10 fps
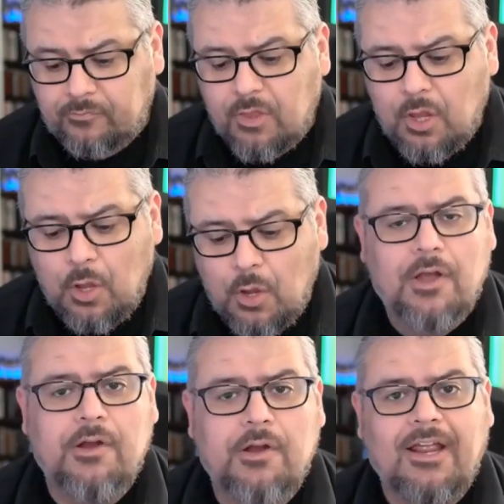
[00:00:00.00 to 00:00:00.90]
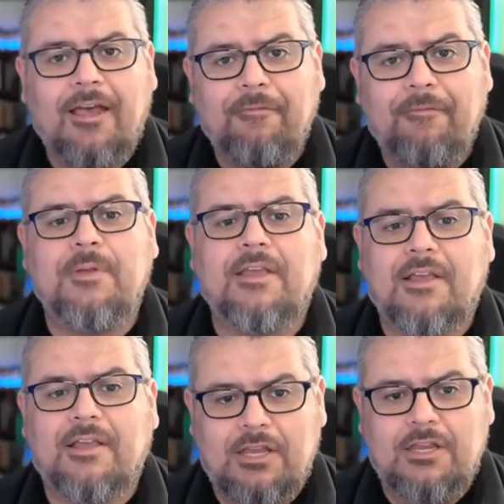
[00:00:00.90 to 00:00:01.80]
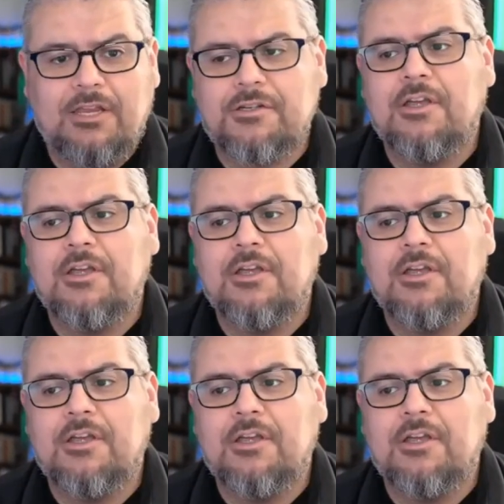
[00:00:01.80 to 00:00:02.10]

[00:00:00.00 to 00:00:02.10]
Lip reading: Well, you're going to have to pick a niche